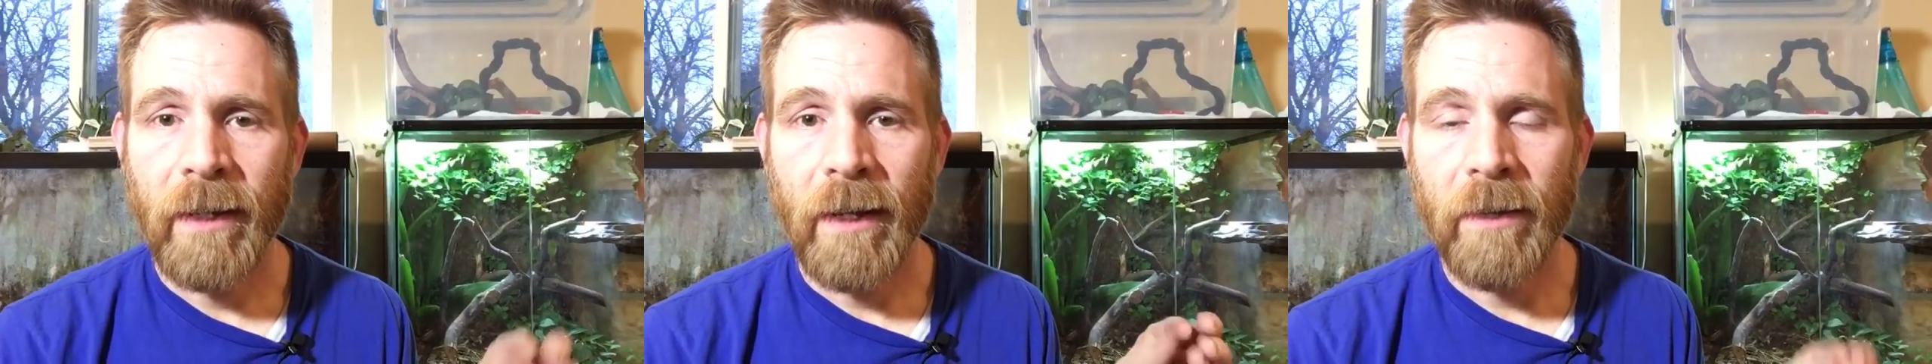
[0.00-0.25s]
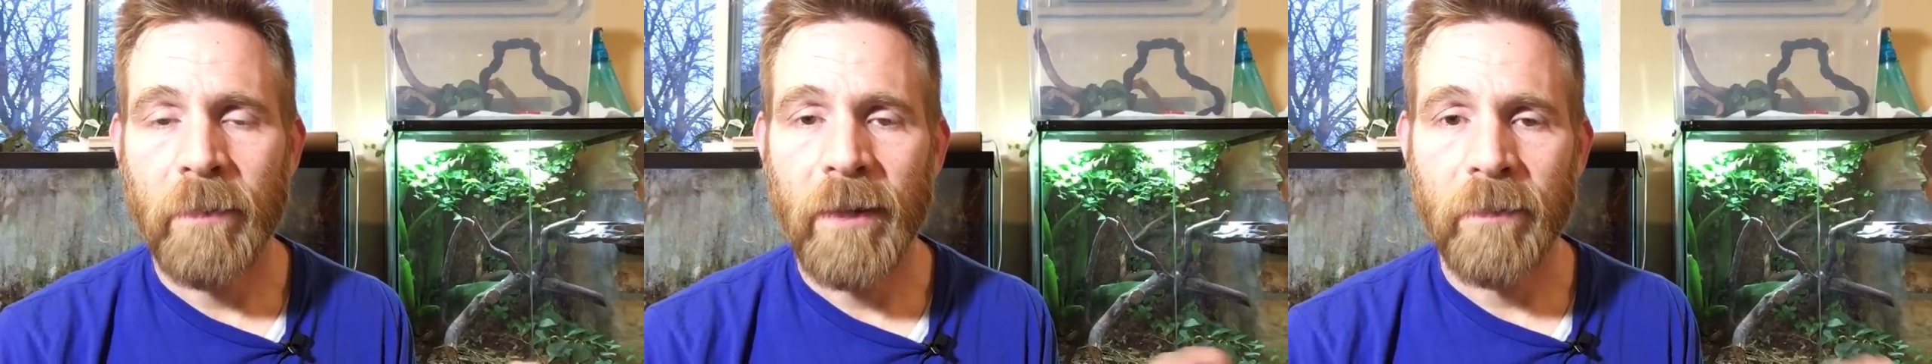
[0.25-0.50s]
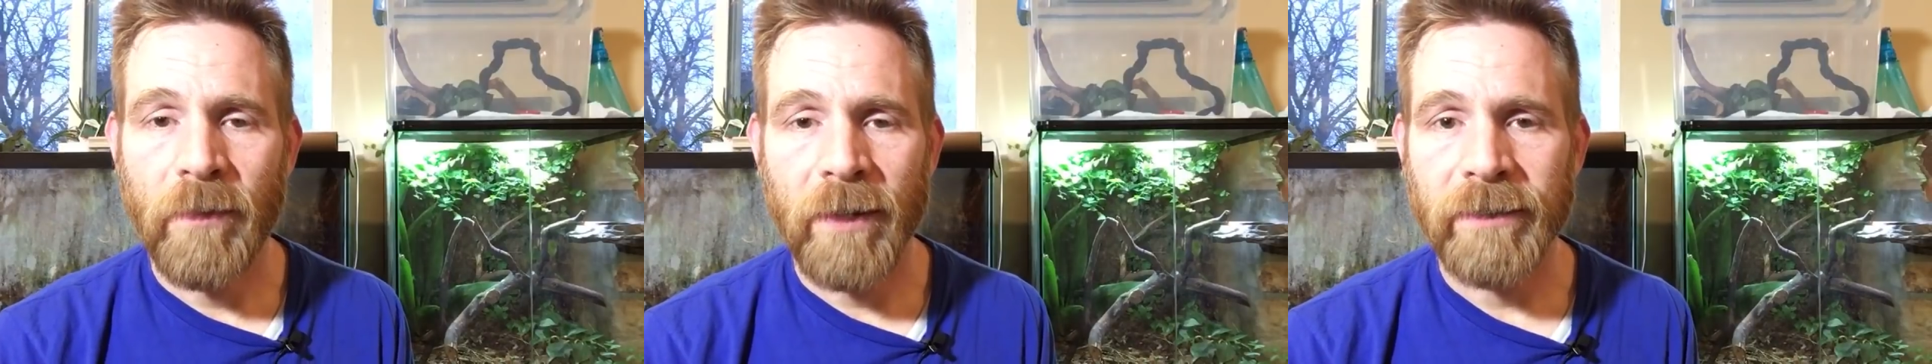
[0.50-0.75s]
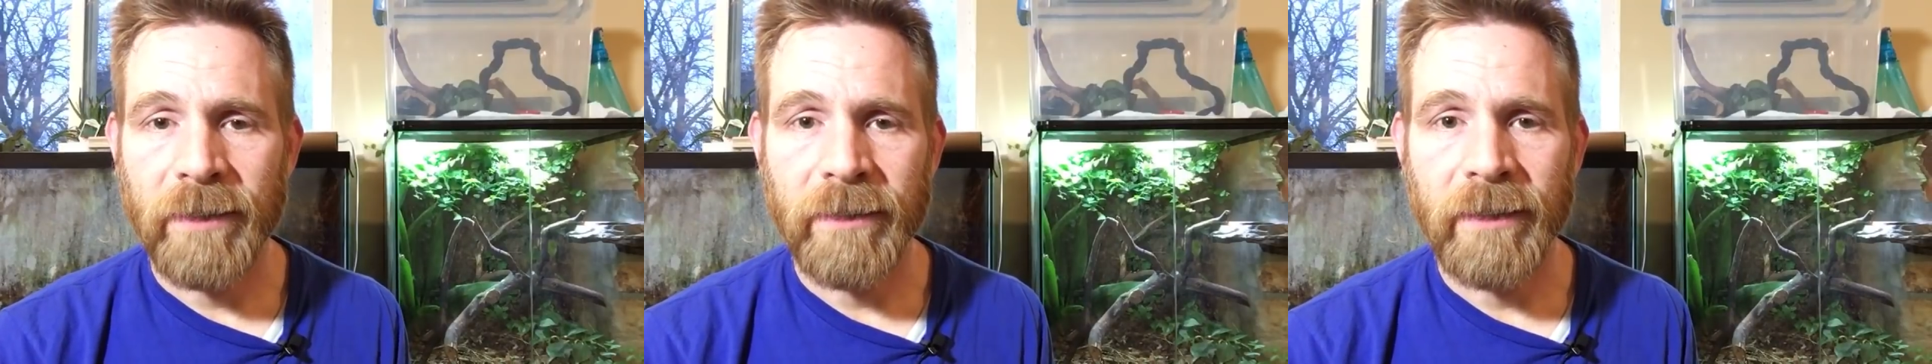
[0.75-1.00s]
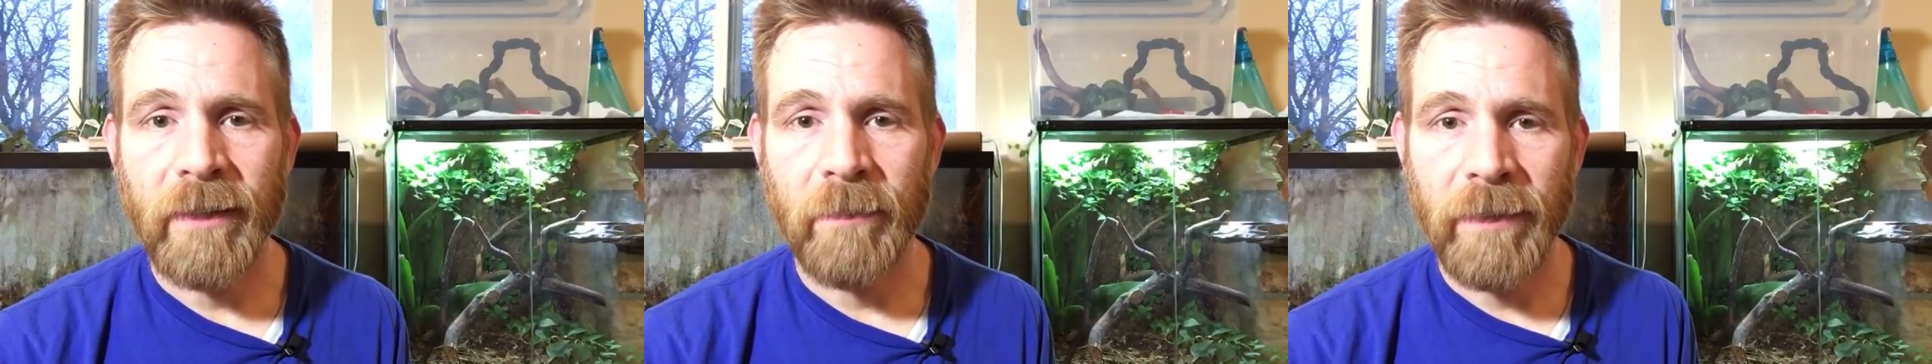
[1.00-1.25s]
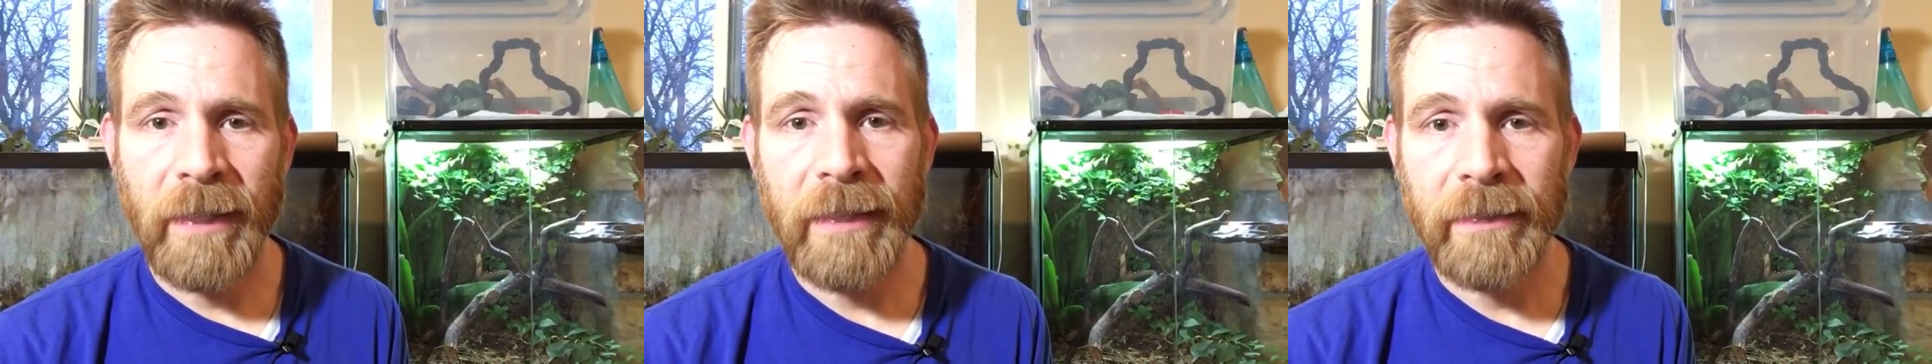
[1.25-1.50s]
about processing the
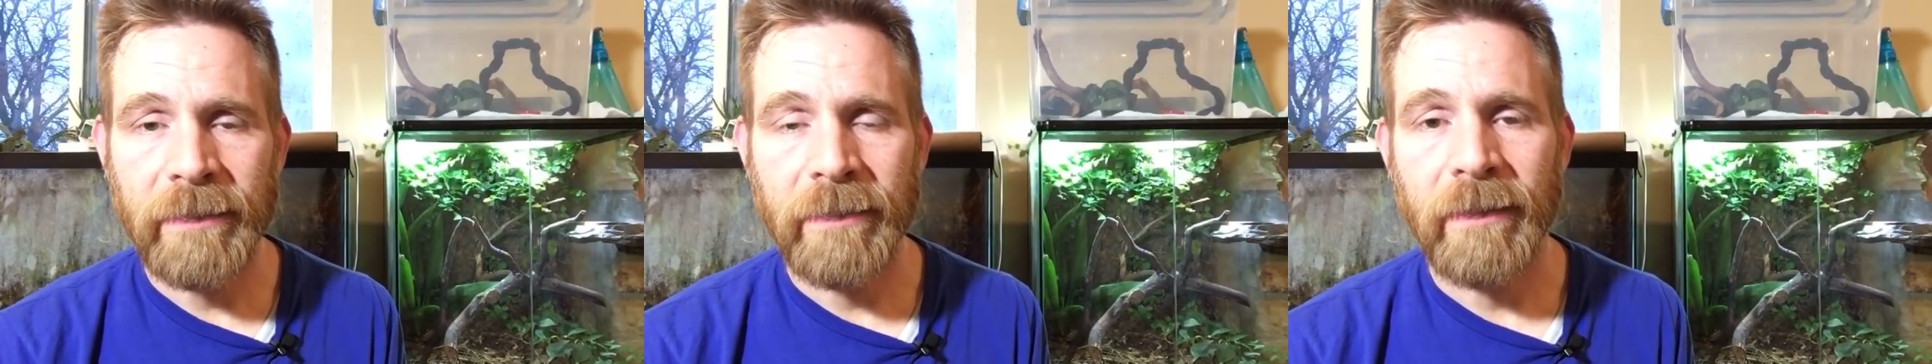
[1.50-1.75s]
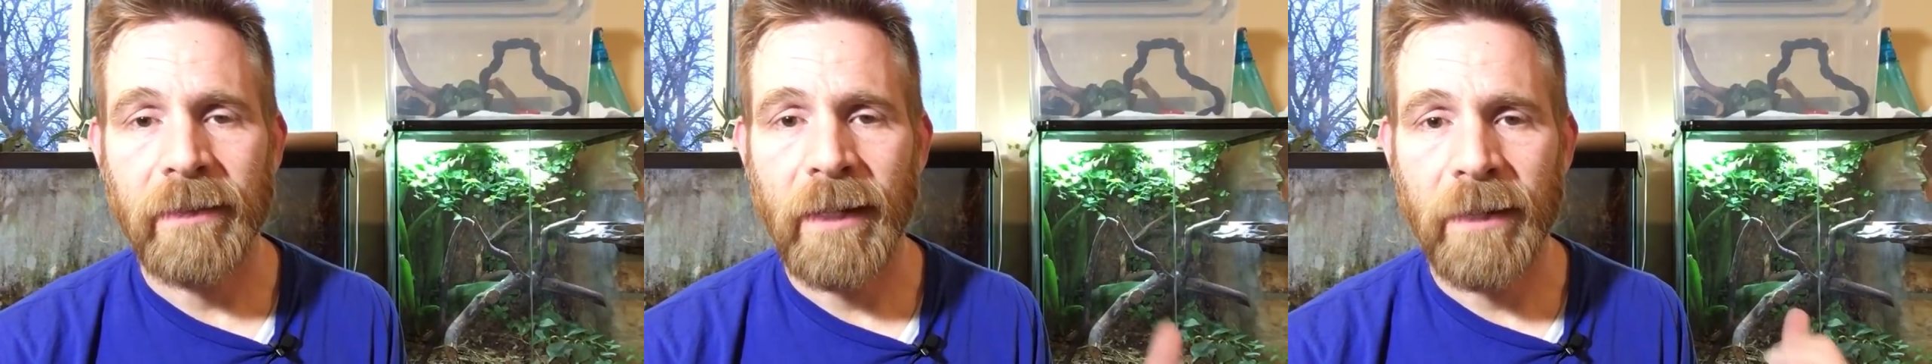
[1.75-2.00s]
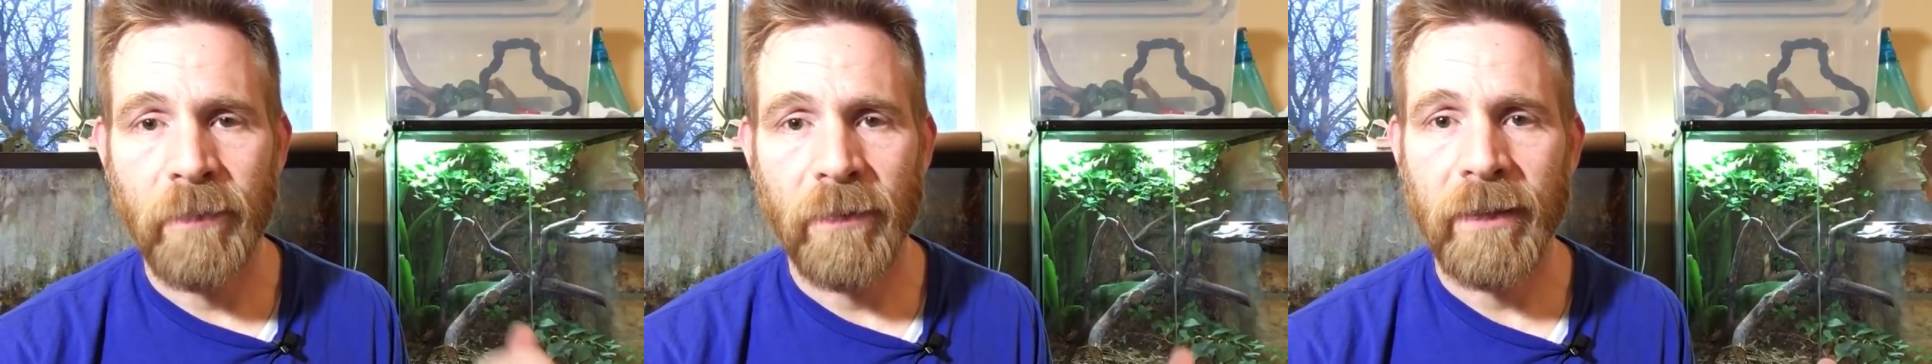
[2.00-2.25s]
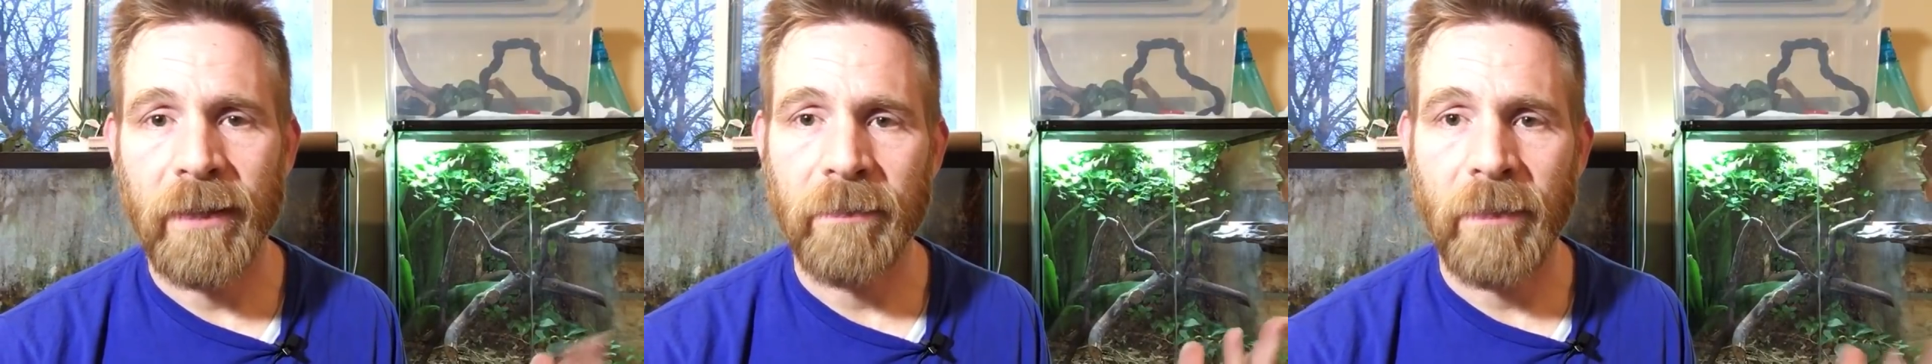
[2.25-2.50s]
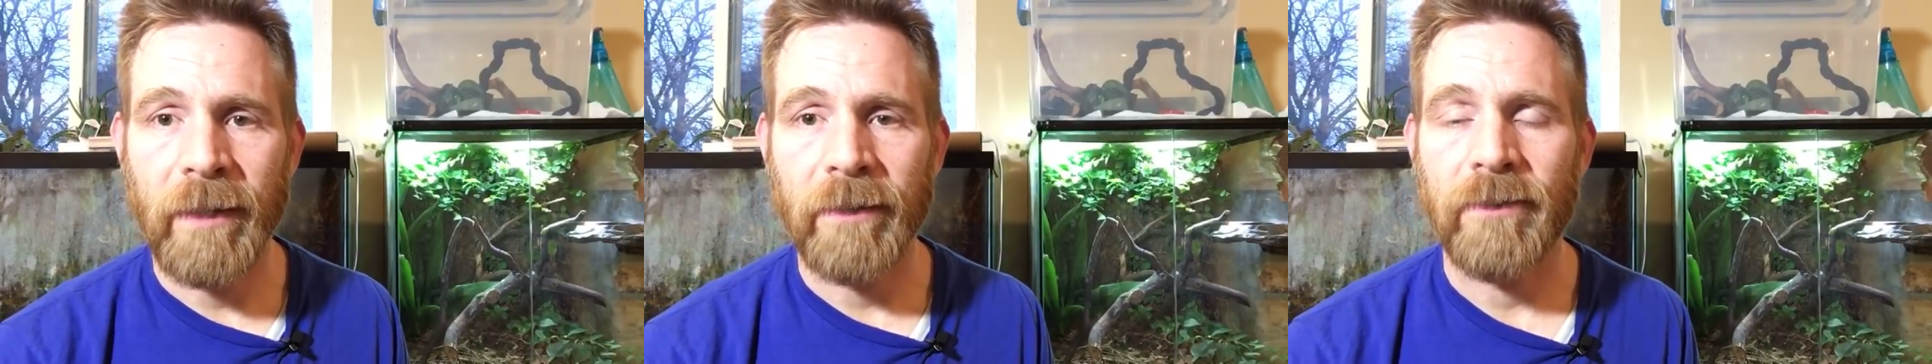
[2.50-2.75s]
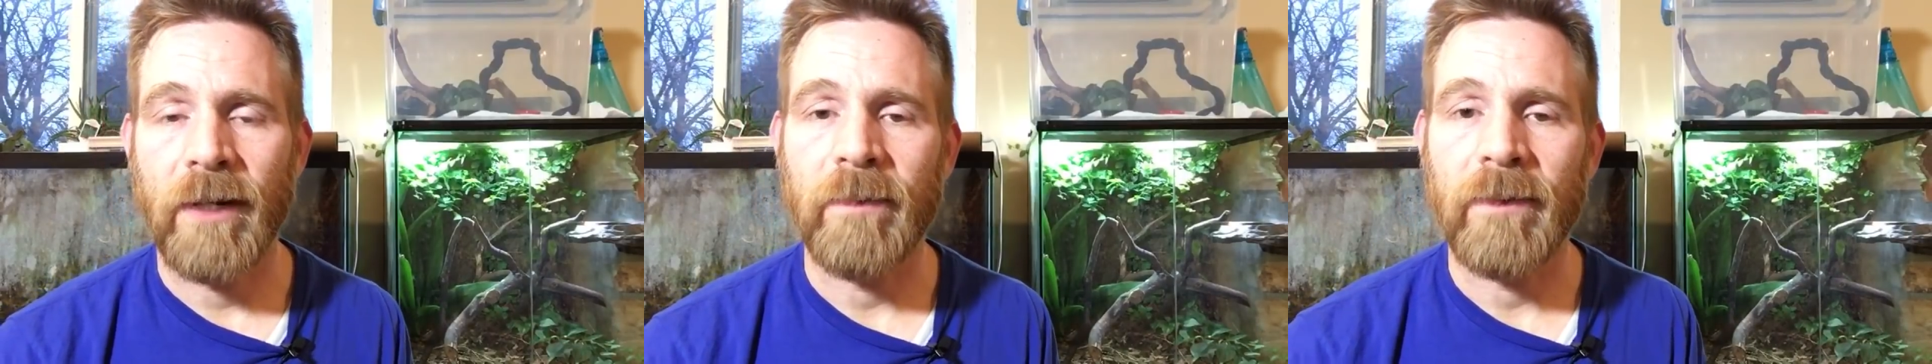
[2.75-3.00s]
plants that I put in my
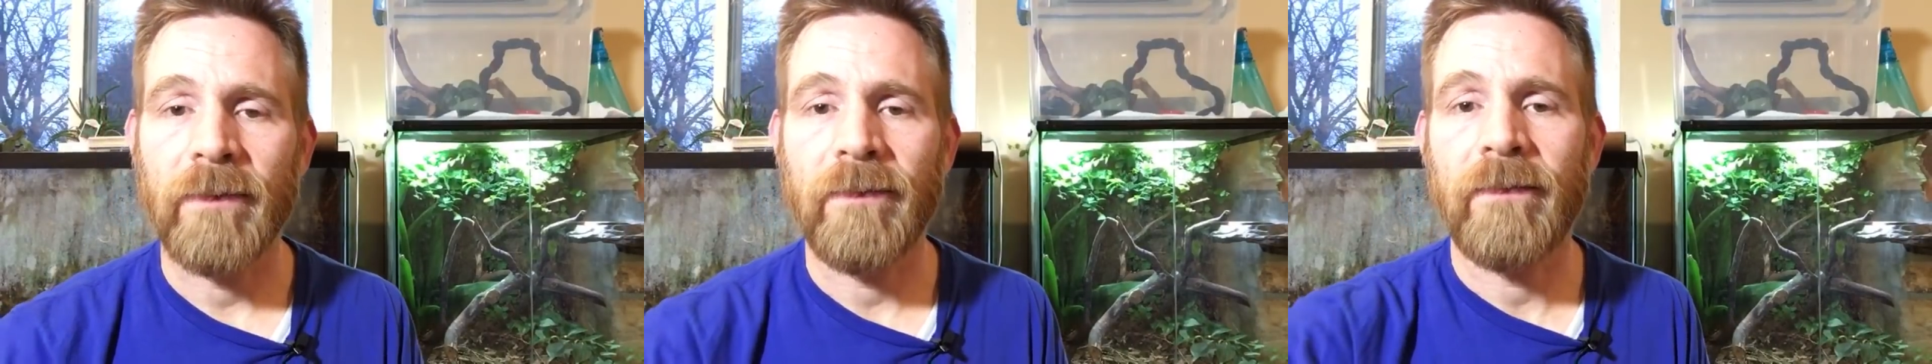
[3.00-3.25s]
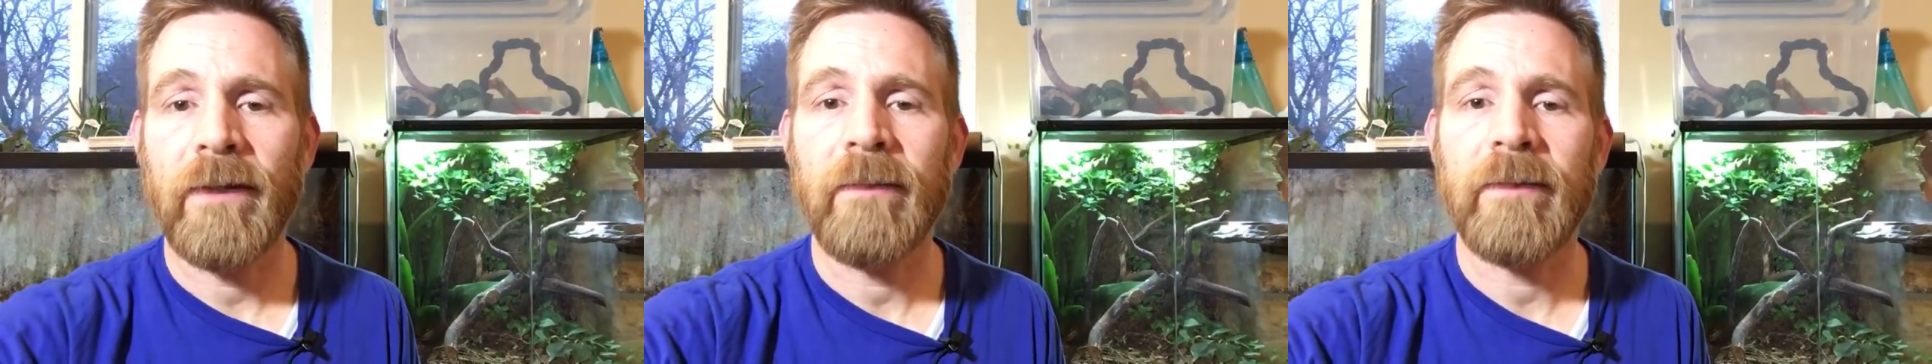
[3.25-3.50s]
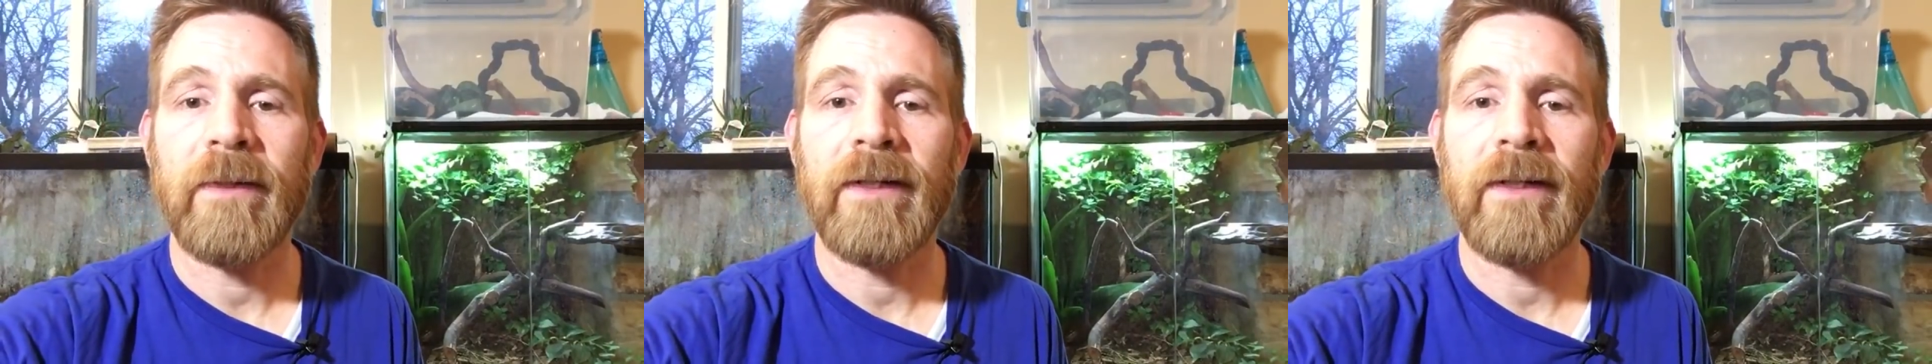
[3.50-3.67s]
tropical vivariums,